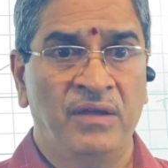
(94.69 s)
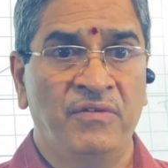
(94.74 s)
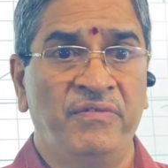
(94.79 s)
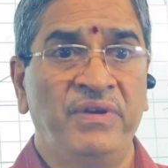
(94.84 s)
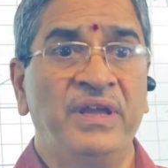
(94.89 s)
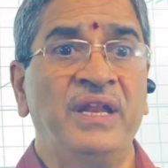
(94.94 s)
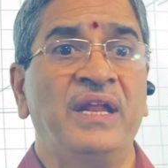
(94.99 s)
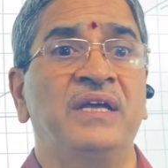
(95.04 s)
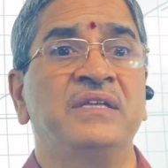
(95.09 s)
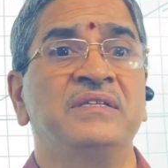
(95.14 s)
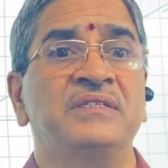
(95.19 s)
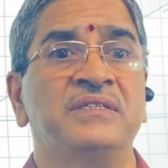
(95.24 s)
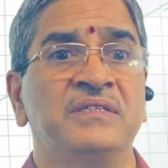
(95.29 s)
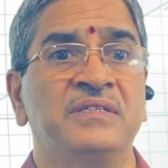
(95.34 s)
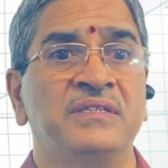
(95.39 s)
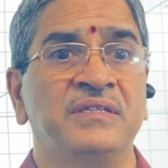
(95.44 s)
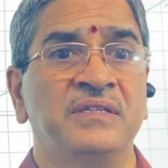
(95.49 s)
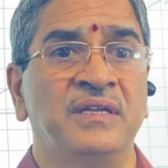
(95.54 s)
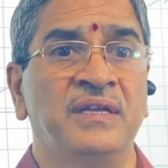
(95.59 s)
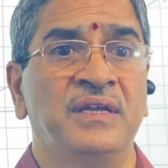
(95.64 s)

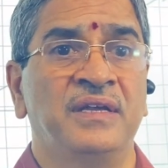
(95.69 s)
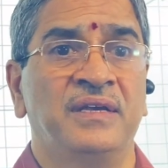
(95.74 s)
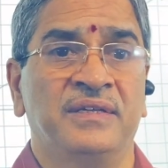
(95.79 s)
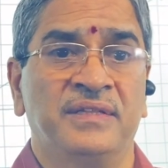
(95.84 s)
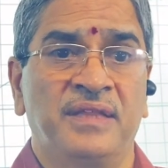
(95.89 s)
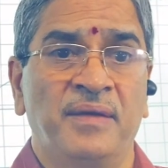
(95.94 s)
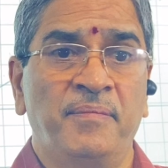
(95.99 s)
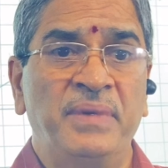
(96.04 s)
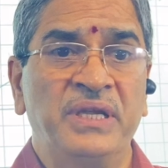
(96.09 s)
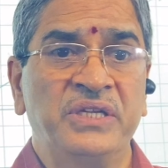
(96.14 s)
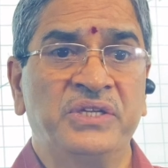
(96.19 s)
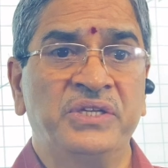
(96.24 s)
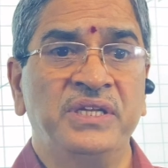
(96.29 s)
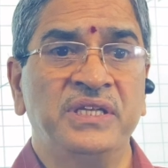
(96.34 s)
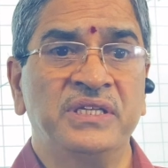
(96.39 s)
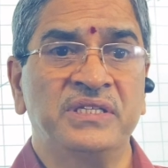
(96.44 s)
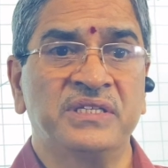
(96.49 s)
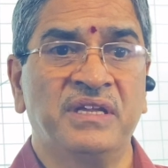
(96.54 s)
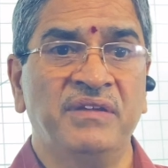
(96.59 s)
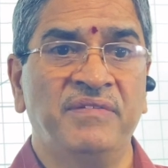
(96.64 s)
Whereas the machine
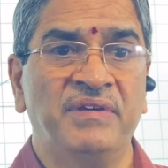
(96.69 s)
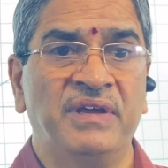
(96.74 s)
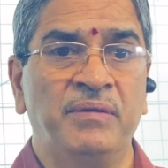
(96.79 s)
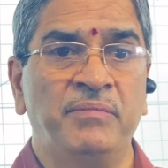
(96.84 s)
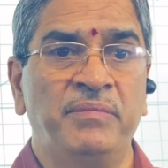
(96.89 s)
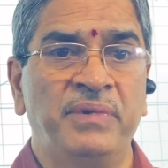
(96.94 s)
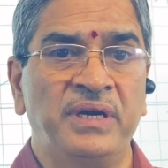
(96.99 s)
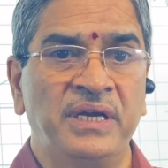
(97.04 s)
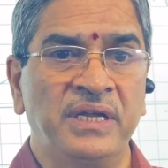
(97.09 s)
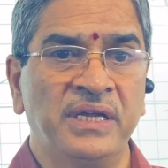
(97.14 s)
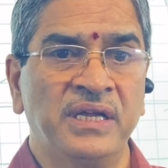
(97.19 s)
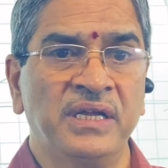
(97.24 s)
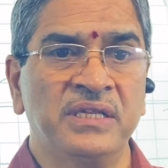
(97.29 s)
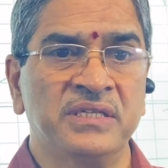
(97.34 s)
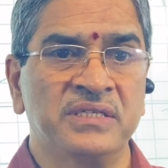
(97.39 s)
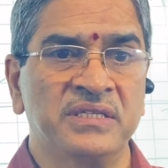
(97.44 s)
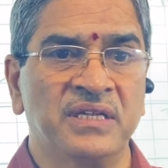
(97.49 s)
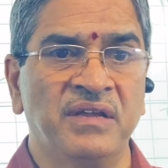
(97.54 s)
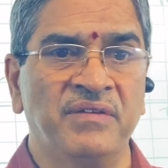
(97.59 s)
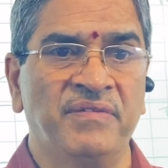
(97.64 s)
is given, building
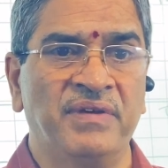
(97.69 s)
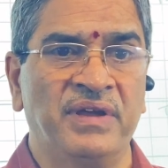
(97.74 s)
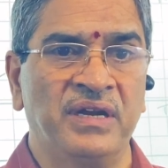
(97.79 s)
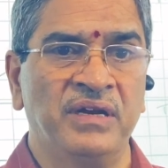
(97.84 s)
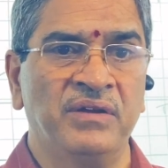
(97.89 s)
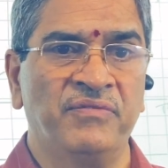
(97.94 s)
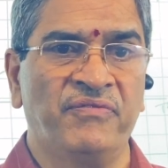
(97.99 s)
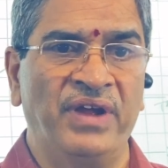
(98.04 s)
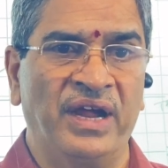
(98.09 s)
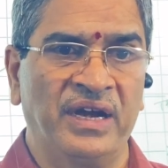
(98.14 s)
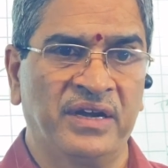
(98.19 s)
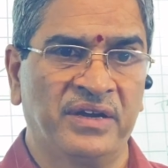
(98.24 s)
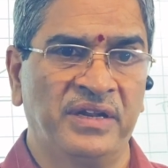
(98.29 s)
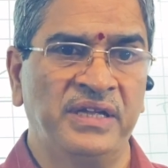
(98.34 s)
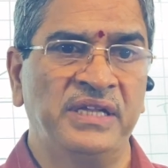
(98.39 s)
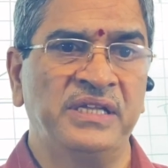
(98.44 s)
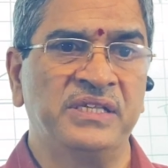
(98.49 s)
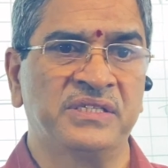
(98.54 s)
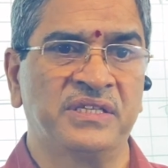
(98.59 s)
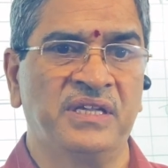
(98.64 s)
is given,
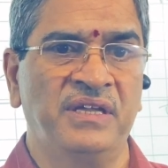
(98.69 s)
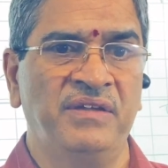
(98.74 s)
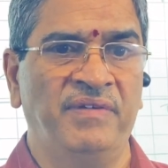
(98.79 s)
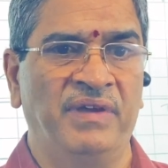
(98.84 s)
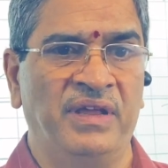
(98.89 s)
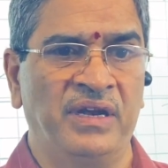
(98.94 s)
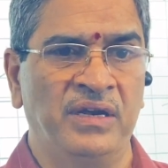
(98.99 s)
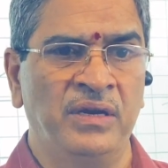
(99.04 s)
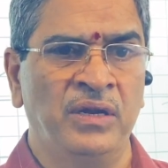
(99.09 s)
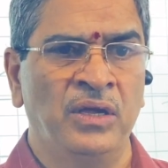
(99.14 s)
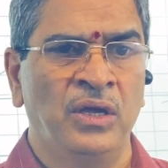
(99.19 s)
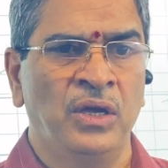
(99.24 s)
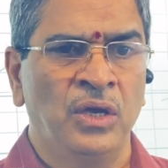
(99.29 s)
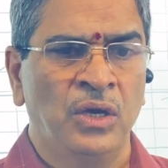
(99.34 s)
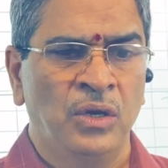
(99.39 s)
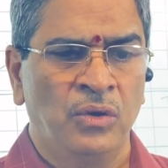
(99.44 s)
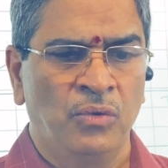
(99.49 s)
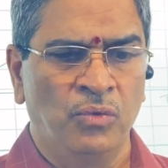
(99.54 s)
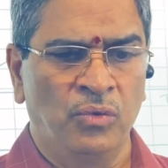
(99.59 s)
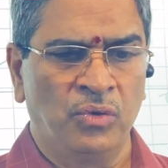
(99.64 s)
factory is given,
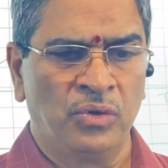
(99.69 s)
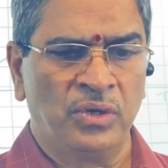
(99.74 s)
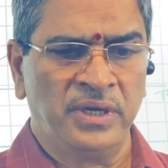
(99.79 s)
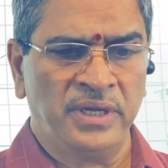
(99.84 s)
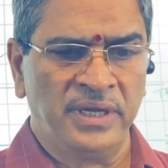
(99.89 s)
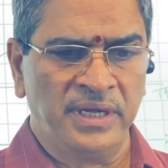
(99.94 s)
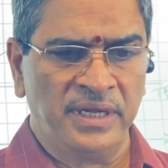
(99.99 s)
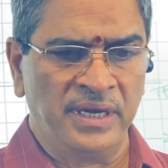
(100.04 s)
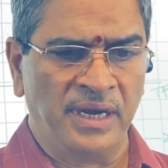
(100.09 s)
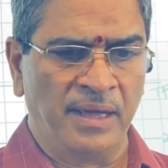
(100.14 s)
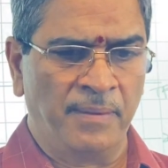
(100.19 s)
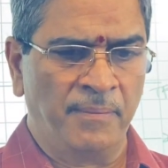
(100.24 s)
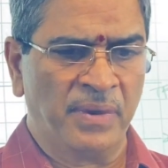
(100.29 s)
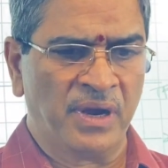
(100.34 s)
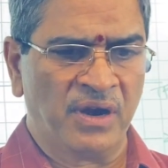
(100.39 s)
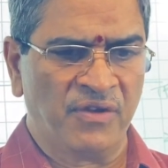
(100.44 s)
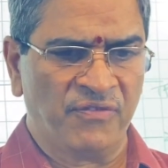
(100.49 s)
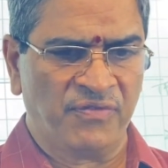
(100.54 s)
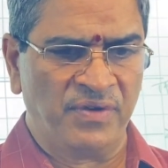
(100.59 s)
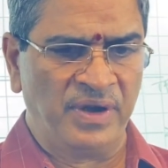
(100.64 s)
only number
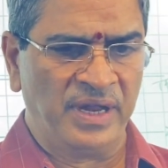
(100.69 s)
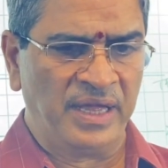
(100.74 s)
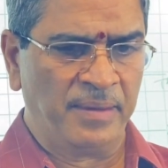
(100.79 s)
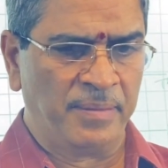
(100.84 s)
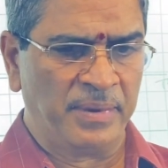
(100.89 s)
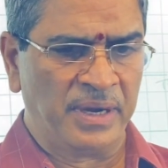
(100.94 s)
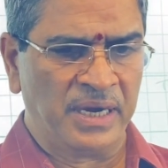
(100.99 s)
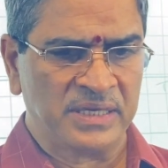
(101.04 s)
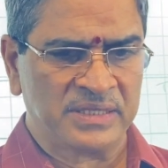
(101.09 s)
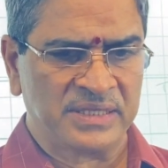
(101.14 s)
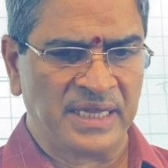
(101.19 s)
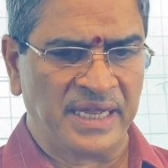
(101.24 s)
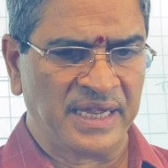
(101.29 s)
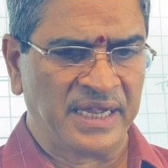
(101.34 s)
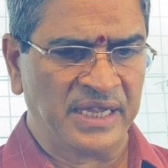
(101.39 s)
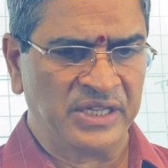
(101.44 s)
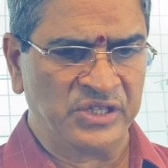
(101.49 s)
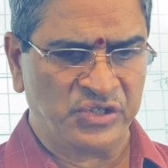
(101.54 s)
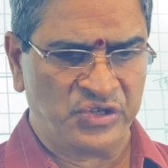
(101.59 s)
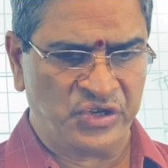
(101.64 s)
of laborers I
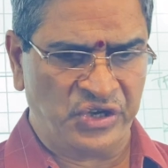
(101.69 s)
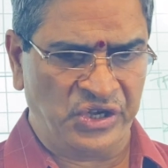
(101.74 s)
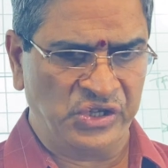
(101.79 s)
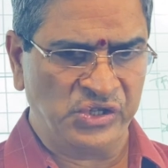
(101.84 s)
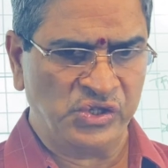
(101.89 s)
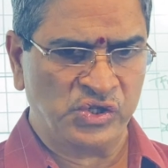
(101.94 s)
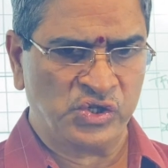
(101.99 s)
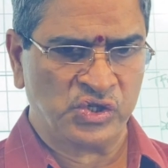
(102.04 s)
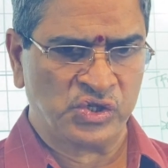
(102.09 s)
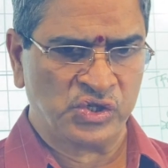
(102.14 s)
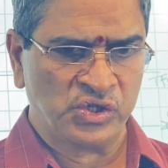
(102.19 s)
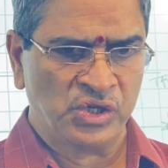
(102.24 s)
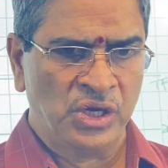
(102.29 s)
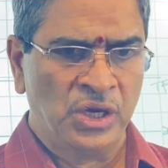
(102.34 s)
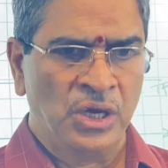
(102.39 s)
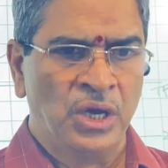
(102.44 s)
can change,